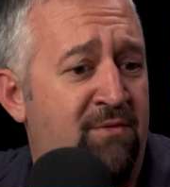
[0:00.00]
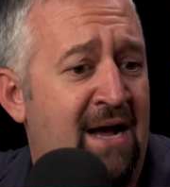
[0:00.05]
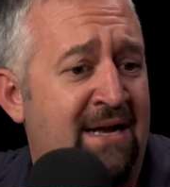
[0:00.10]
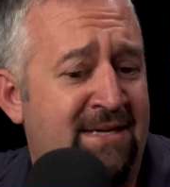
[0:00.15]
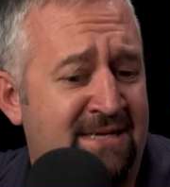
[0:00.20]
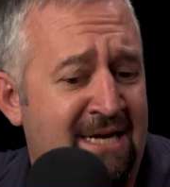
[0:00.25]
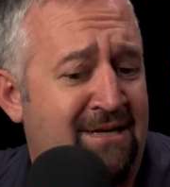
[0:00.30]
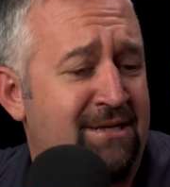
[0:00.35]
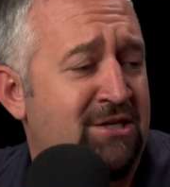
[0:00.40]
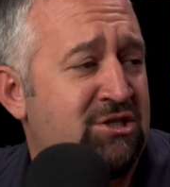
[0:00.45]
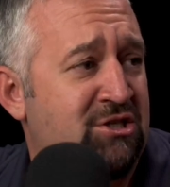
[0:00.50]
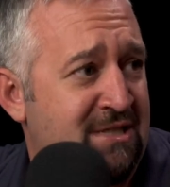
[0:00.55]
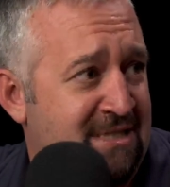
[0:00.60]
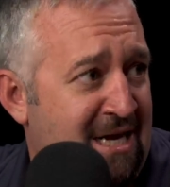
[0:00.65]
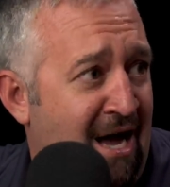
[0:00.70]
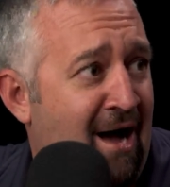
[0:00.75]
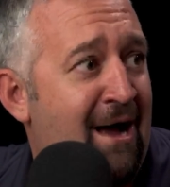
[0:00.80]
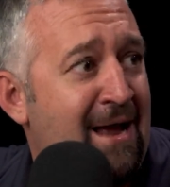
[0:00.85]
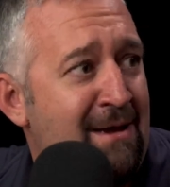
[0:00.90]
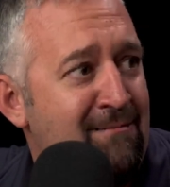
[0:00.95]
that technician
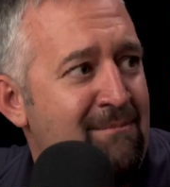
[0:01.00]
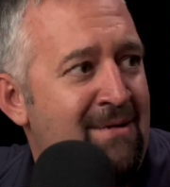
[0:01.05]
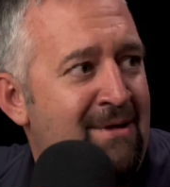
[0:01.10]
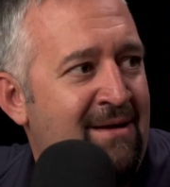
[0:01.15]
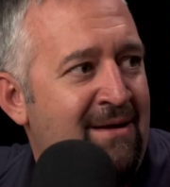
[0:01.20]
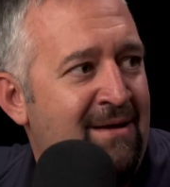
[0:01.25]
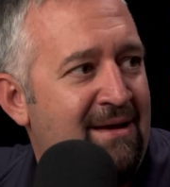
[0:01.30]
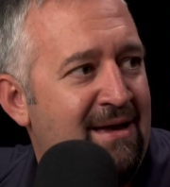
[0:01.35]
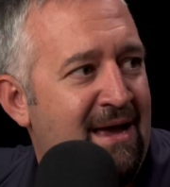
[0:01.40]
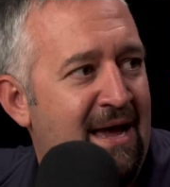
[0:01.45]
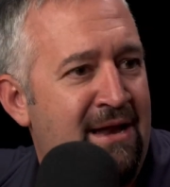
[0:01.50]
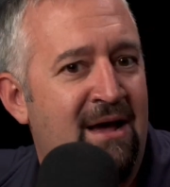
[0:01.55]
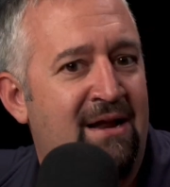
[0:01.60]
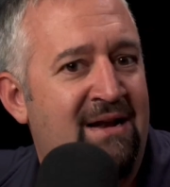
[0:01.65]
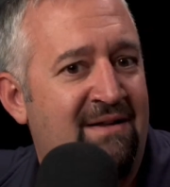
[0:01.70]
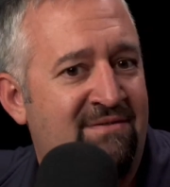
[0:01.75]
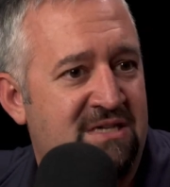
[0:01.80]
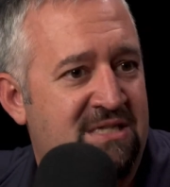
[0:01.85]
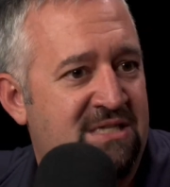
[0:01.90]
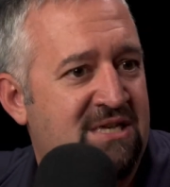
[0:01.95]
time and not
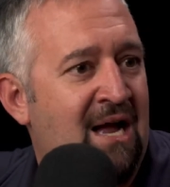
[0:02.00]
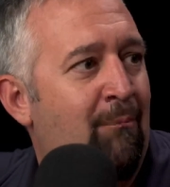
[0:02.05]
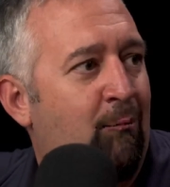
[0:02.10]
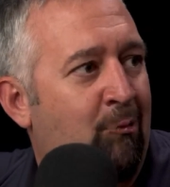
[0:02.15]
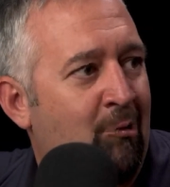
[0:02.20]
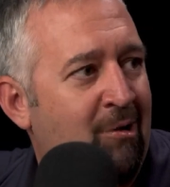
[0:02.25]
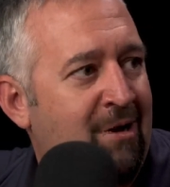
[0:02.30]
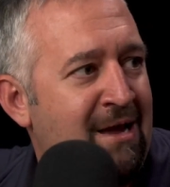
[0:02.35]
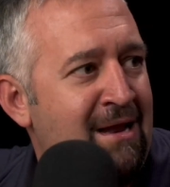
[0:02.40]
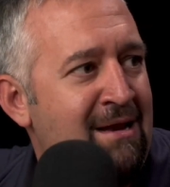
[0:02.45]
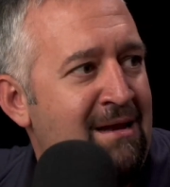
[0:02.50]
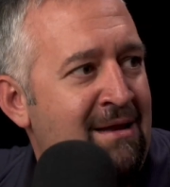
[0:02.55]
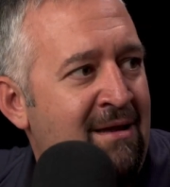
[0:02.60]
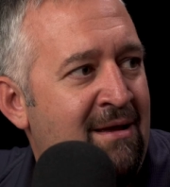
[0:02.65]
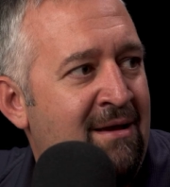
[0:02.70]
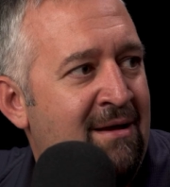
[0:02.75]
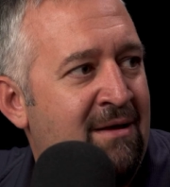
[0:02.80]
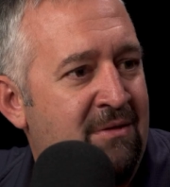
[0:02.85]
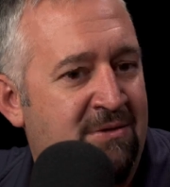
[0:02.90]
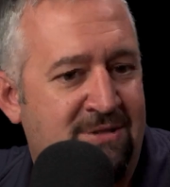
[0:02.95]
have to stop working.
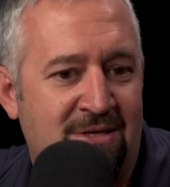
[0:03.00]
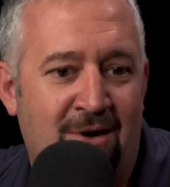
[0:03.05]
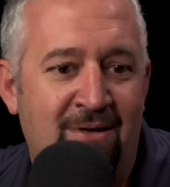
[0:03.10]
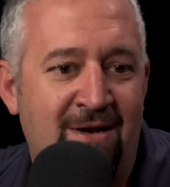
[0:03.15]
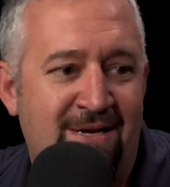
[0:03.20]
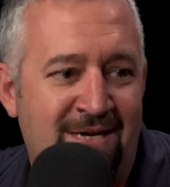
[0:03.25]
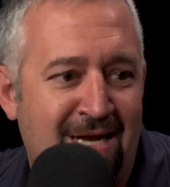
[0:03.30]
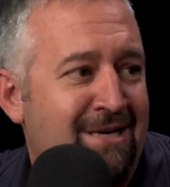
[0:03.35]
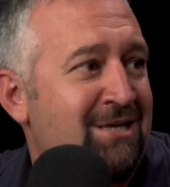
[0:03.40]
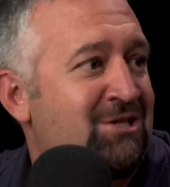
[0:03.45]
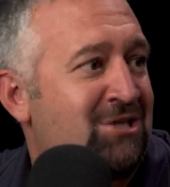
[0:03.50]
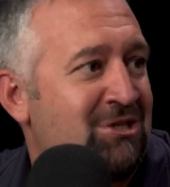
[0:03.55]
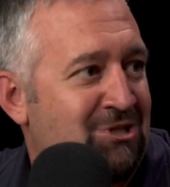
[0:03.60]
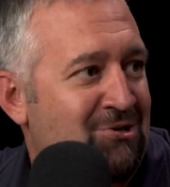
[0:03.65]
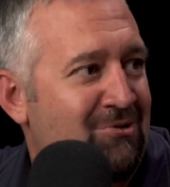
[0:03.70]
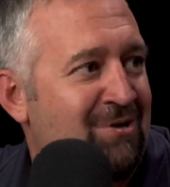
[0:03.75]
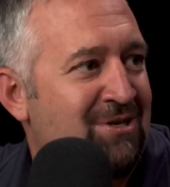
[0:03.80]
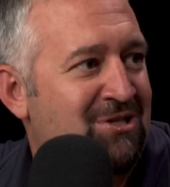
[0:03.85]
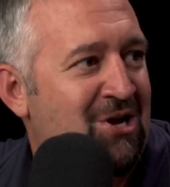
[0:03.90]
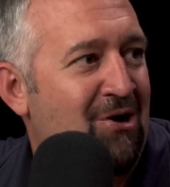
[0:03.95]
There's already technician
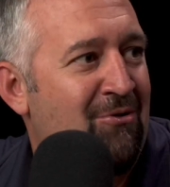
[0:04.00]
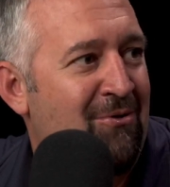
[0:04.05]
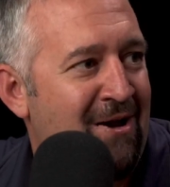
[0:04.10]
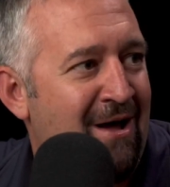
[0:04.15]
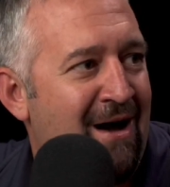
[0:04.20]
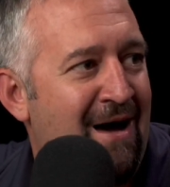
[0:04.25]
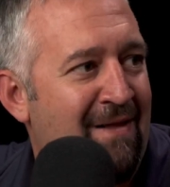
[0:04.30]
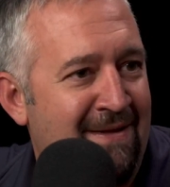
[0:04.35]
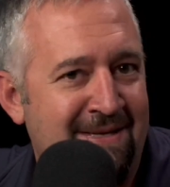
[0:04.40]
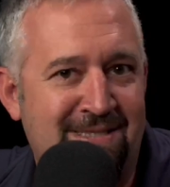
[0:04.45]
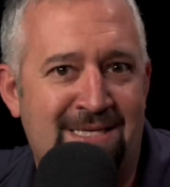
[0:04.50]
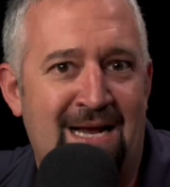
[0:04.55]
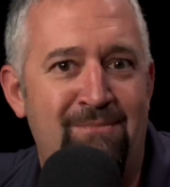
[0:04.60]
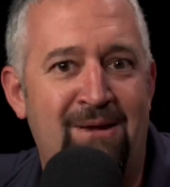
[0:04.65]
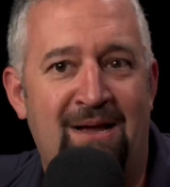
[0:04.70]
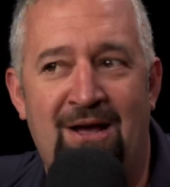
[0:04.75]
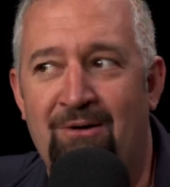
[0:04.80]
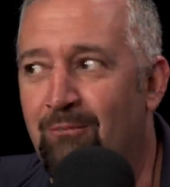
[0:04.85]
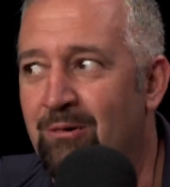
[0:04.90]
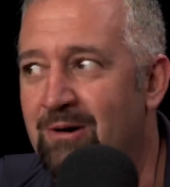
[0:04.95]
shortage going on. Let's not
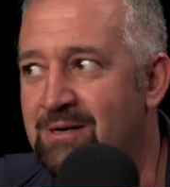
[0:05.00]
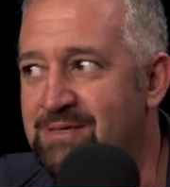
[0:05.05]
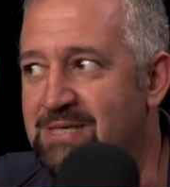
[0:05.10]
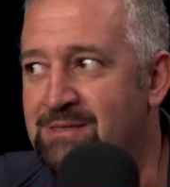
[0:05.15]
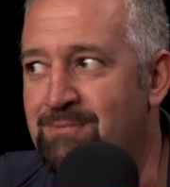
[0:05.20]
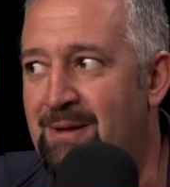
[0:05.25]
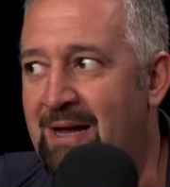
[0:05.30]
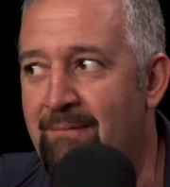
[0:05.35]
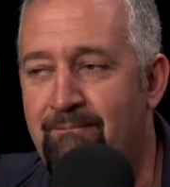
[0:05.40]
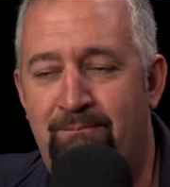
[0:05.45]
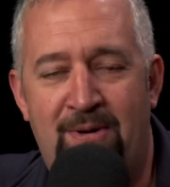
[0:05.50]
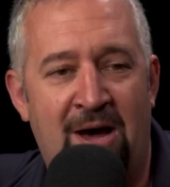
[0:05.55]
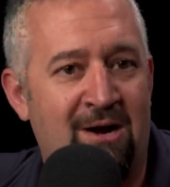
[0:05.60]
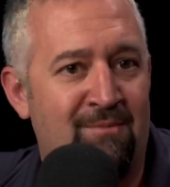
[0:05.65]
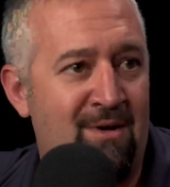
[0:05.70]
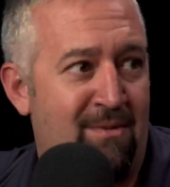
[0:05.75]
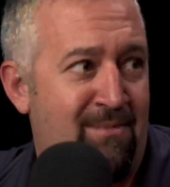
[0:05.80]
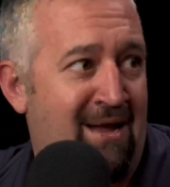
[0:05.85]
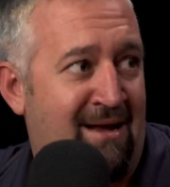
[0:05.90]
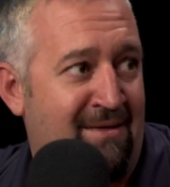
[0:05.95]
make it worse. Let's make it better
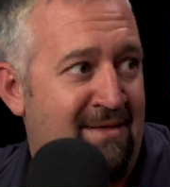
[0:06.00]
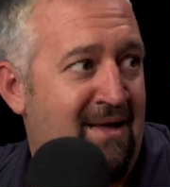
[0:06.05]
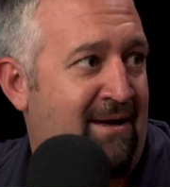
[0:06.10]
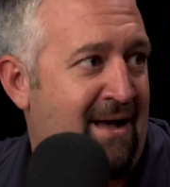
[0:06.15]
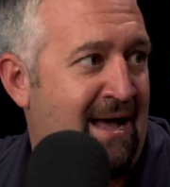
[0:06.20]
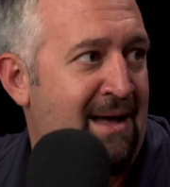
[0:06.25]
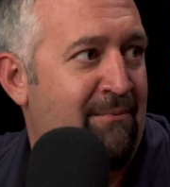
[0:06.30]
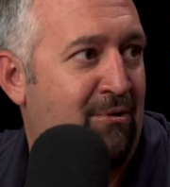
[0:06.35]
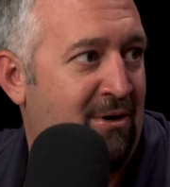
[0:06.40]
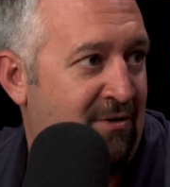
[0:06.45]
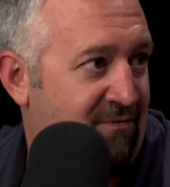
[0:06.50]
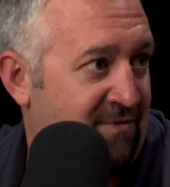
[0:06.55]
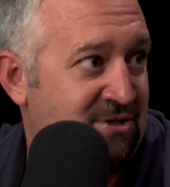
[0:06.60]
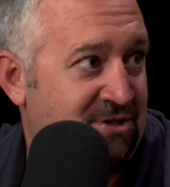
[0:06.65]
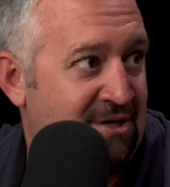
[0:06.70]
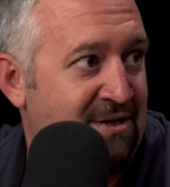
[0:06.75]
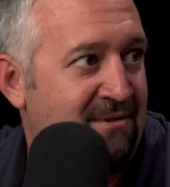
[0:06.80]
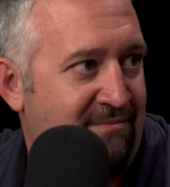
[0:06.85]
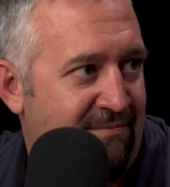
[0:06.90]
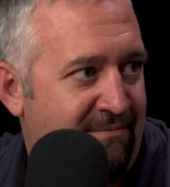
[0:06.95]
by making that guy more
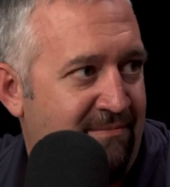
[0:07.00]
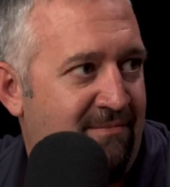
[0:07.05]
efficient.